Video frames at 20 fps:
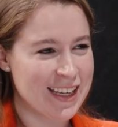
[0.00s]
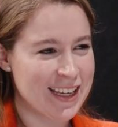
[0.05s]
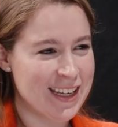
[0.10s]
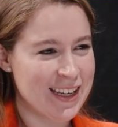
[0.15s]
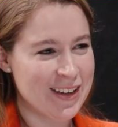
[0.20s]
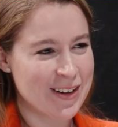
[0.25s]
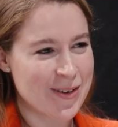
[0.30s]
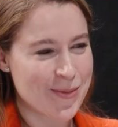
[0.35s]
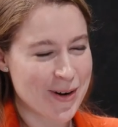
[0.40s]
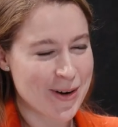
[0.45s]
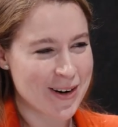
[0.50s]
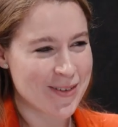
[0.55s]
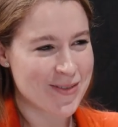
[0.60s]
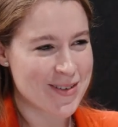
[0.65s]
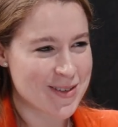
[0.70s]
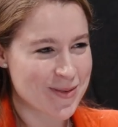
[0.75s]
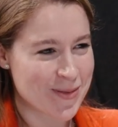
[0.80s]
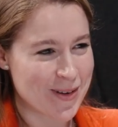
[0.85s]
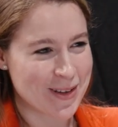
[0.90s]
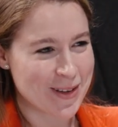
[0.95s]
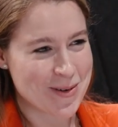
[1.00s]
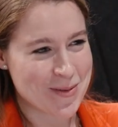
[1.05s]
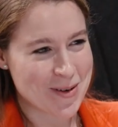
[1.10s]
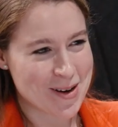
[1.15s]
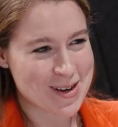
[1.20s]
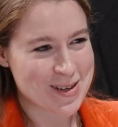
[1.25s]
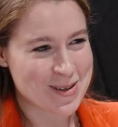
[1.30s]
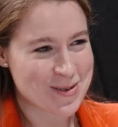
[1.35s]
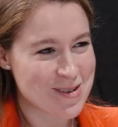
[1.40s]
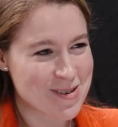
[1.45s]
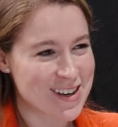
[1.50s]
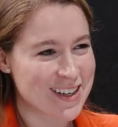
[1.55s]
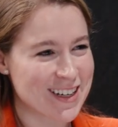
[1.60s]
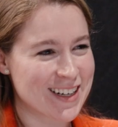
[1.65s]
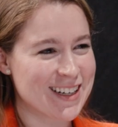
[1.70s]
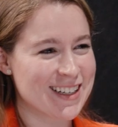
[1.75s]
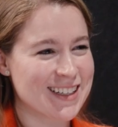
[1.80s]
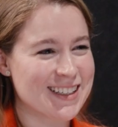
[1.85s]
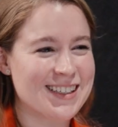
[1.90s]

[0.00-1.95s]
eat your breakfast while you walk to work